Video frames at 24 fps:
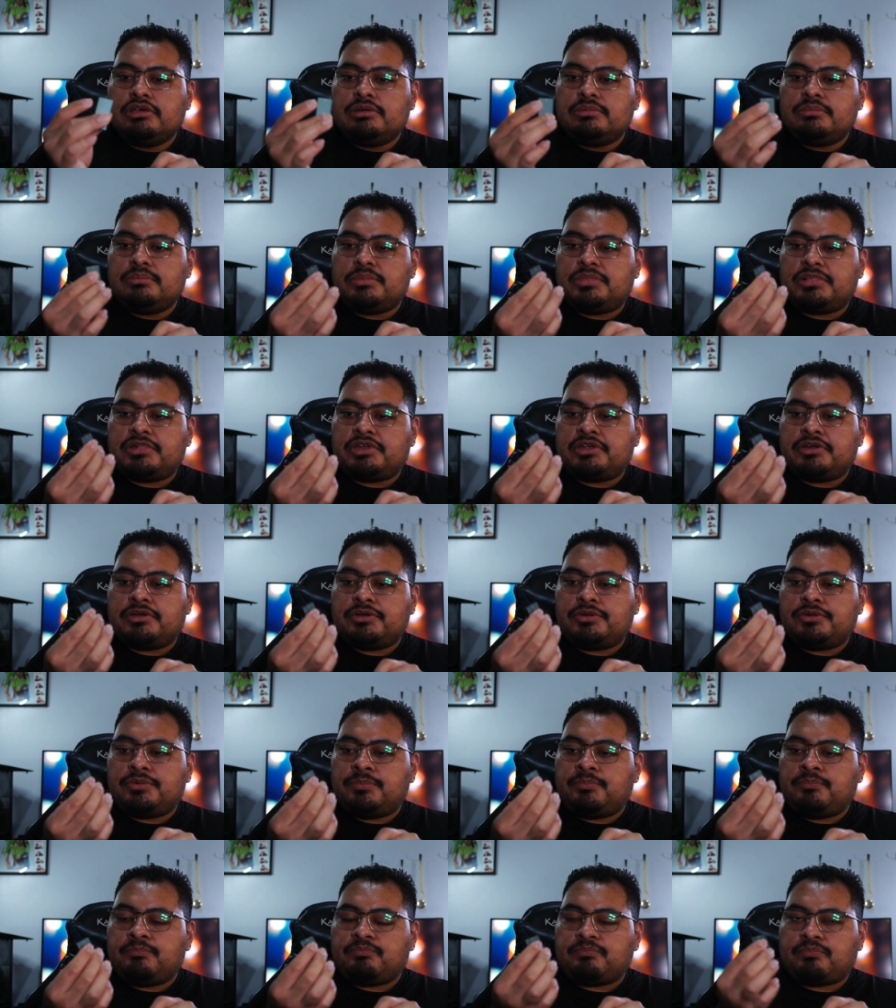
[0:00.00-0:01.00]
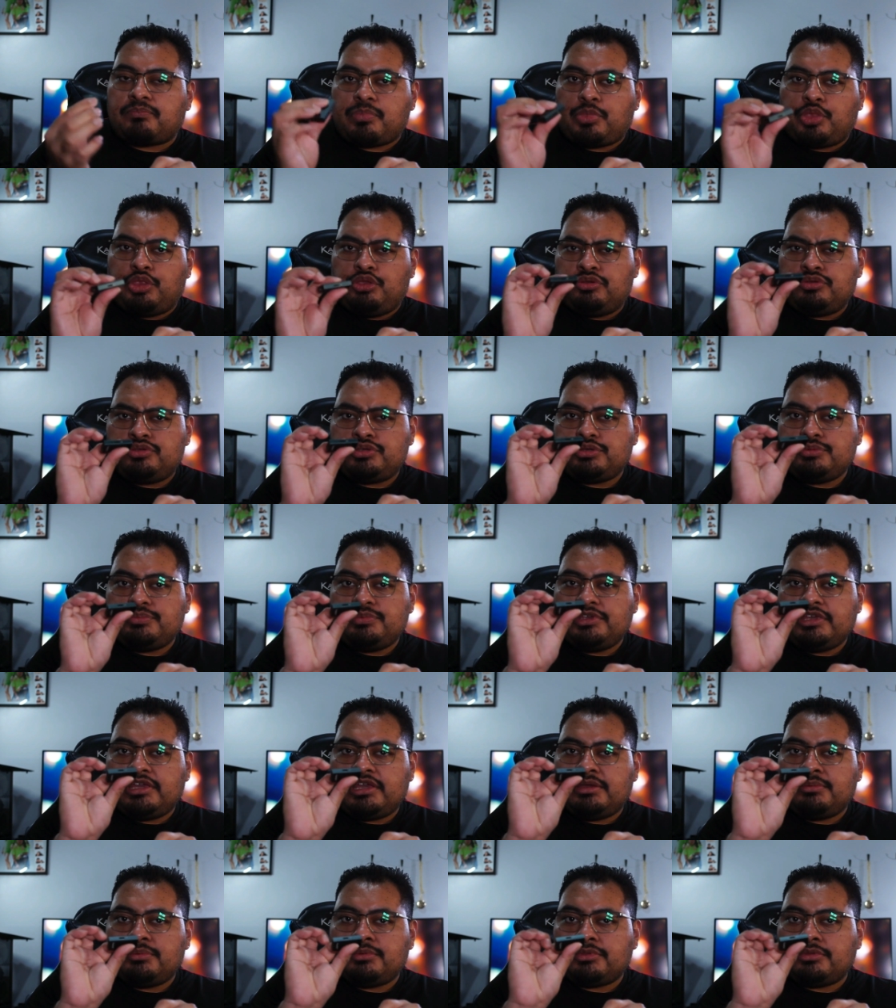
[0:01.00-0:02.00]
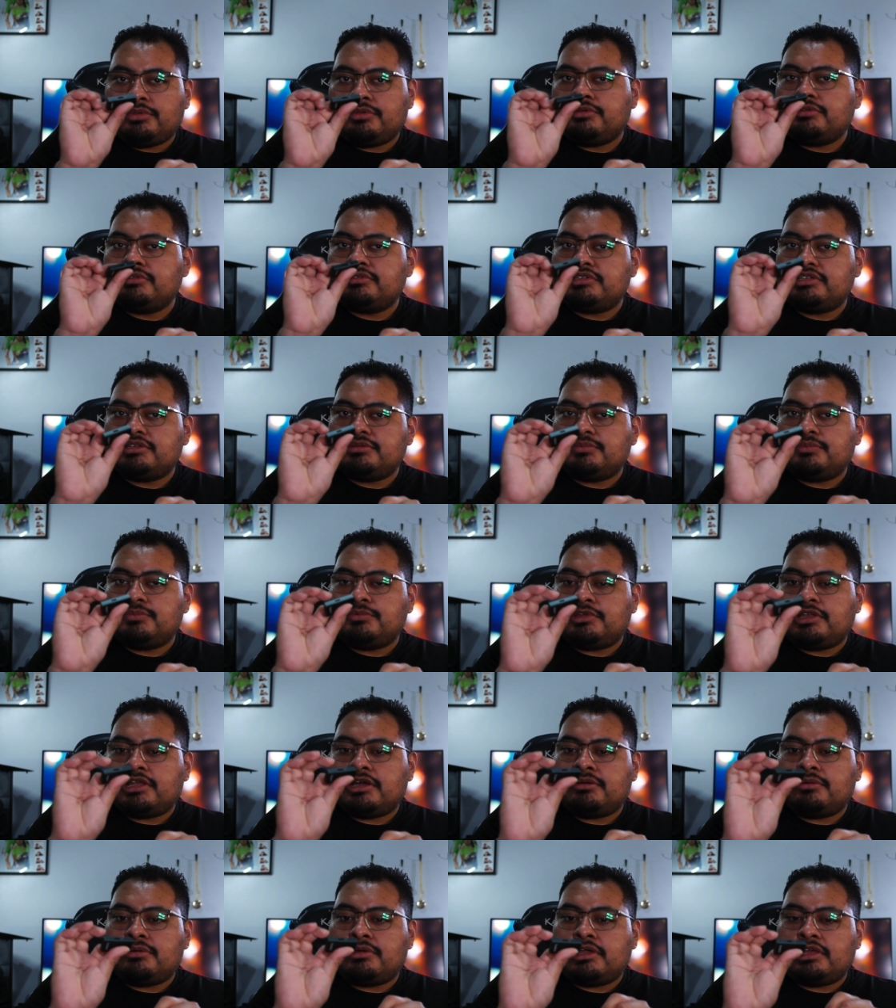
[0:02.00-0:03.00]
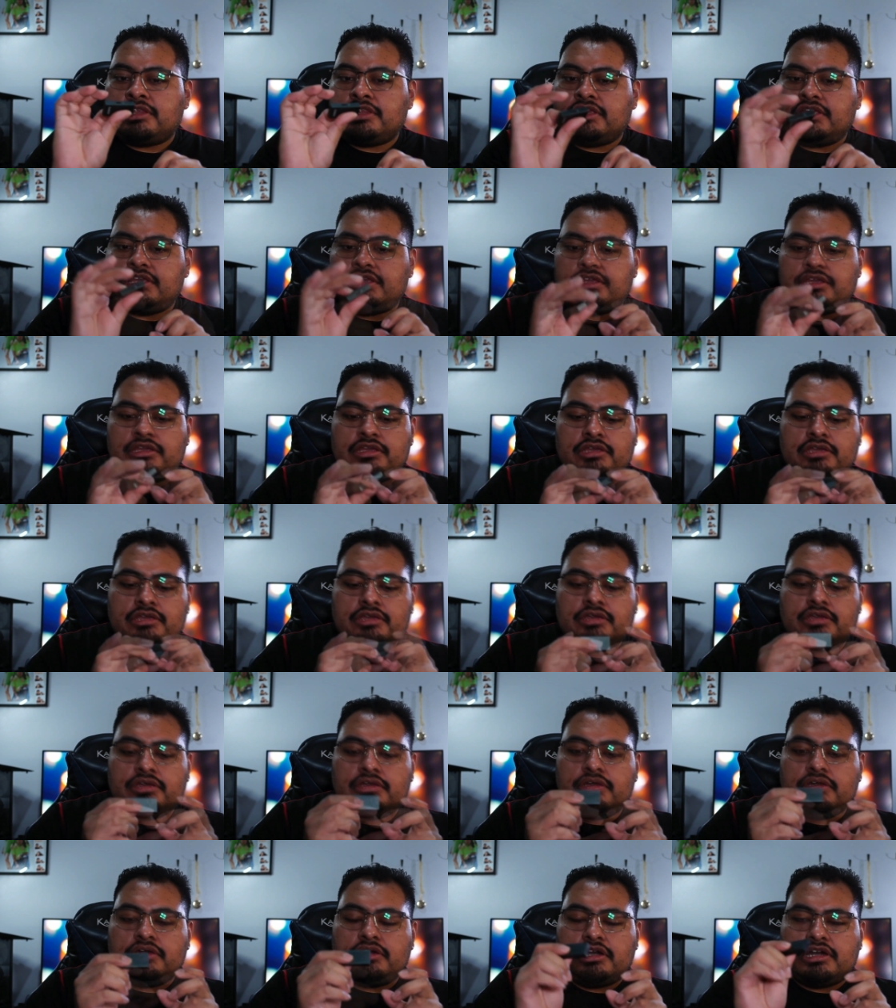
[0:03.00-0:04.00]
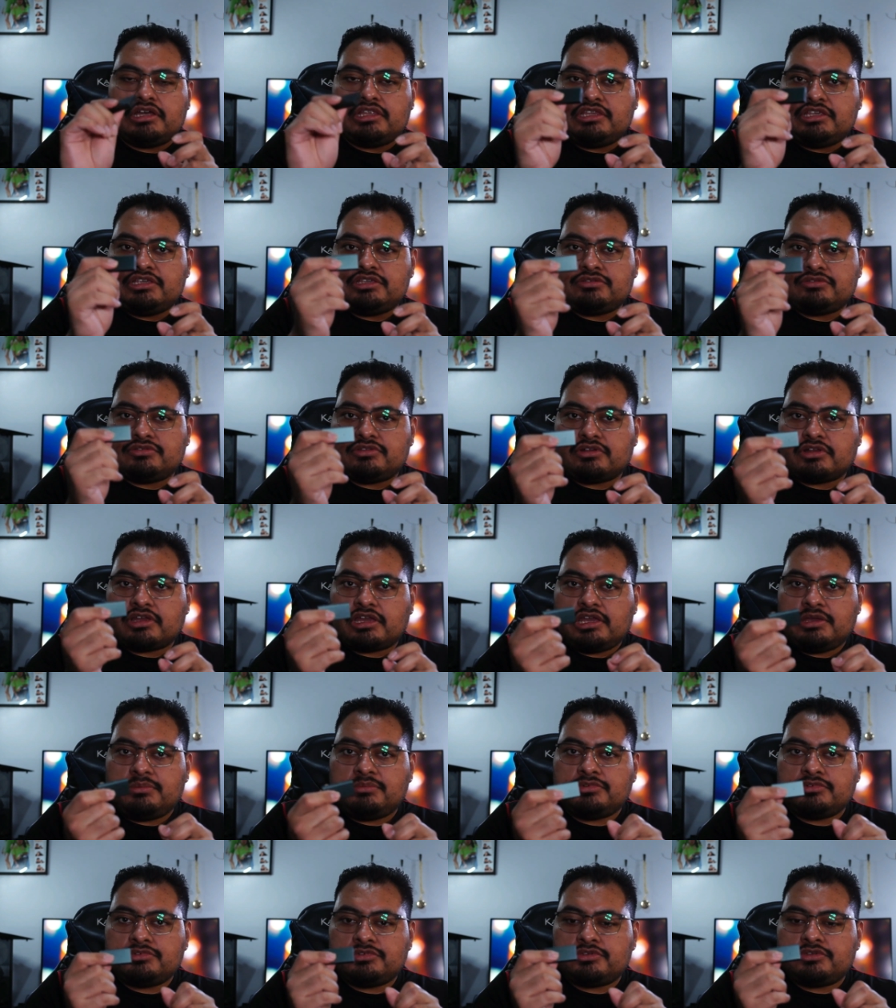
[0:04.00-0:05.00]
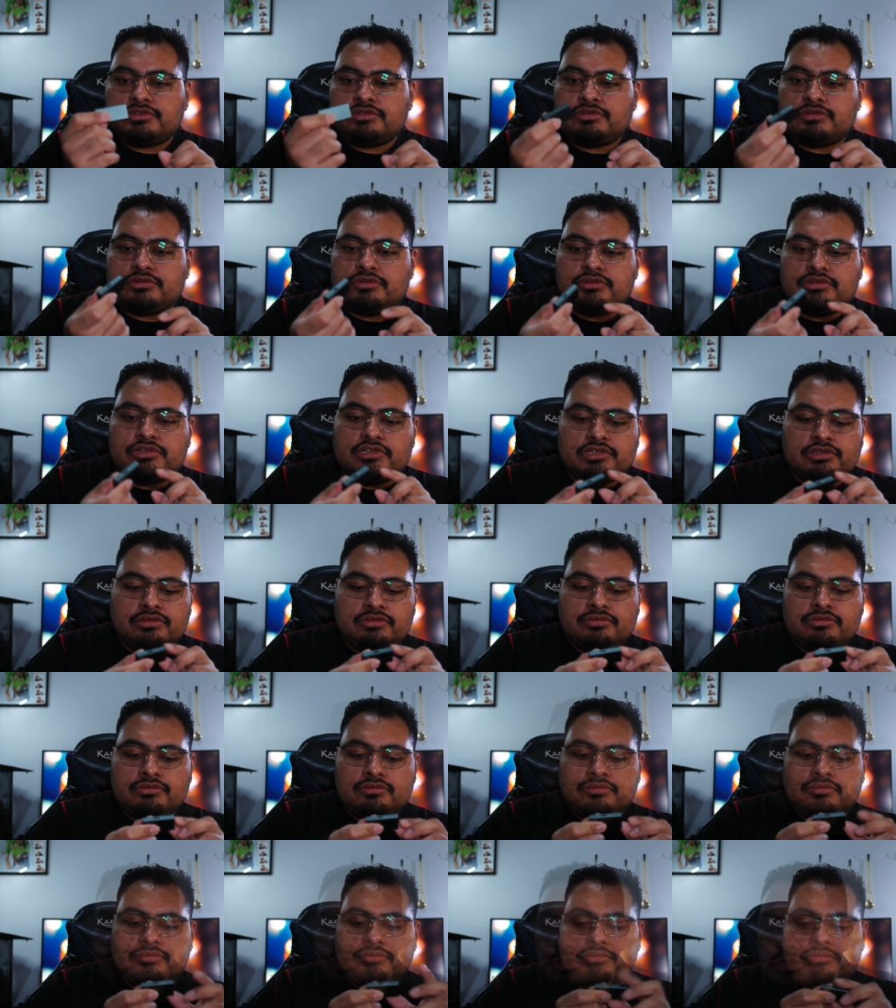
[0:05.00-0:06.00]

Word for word: but um, you should be able to use it without any additional cables only two